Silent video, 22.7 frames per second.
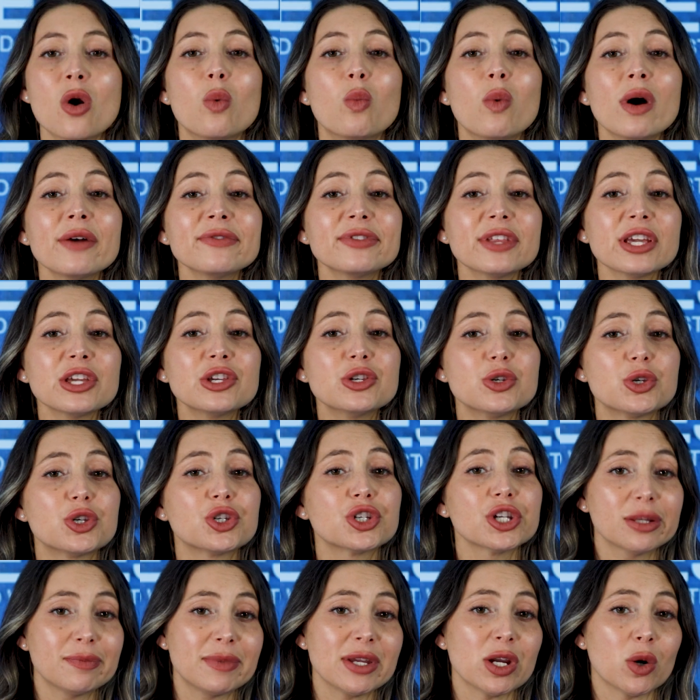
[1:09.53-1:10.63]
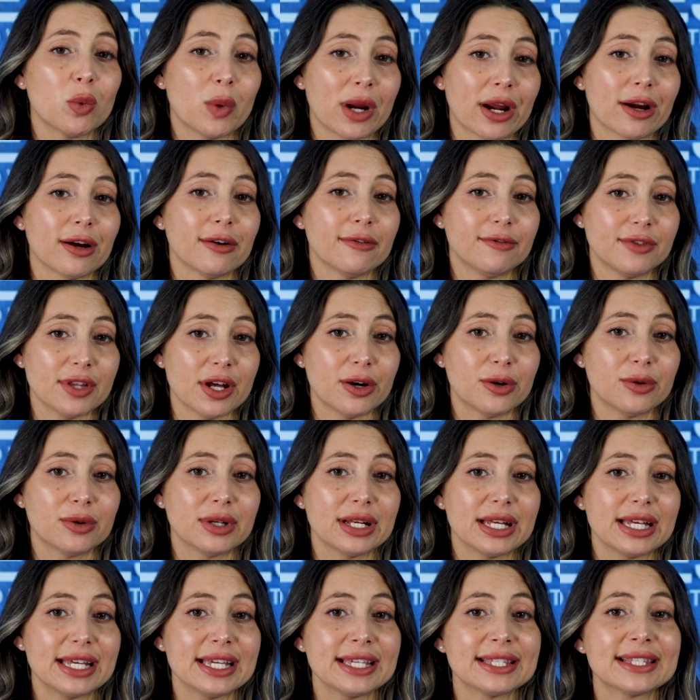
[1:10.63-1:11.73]
One thing you should be aware of though,
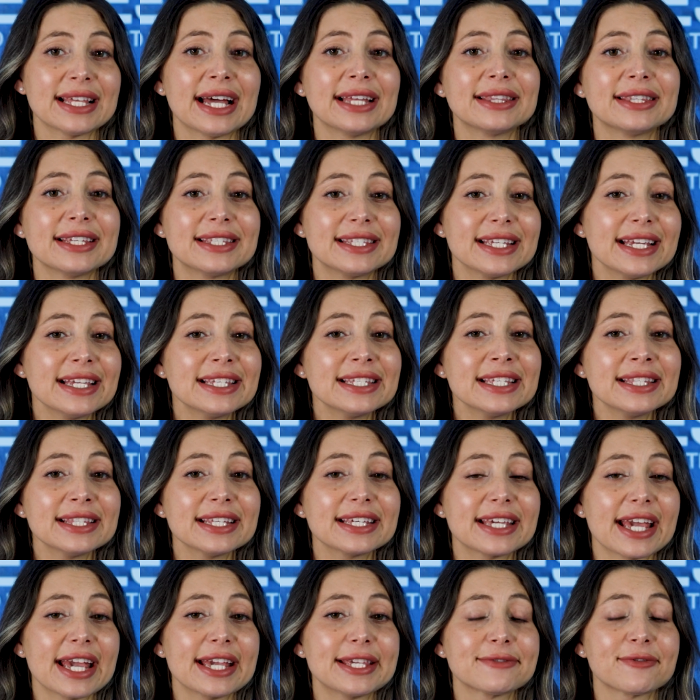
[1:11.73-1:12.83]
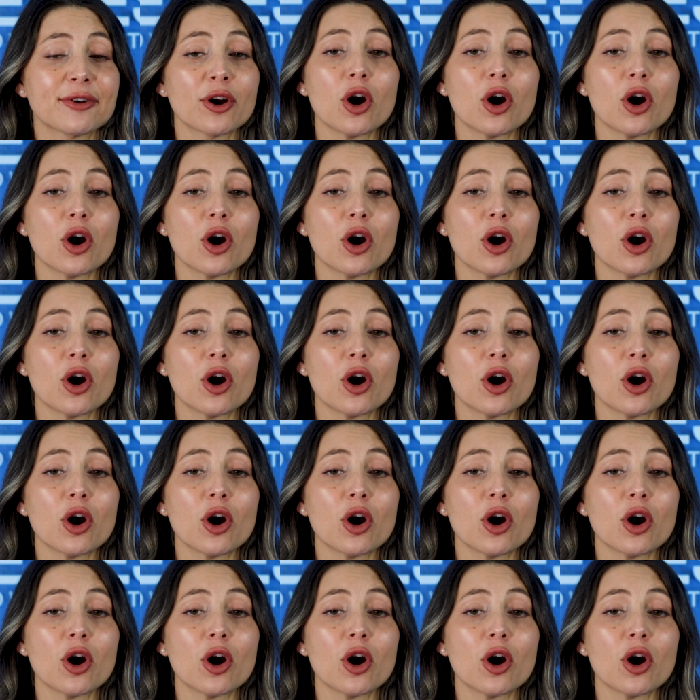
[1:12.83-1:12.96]
is that this isn't the case for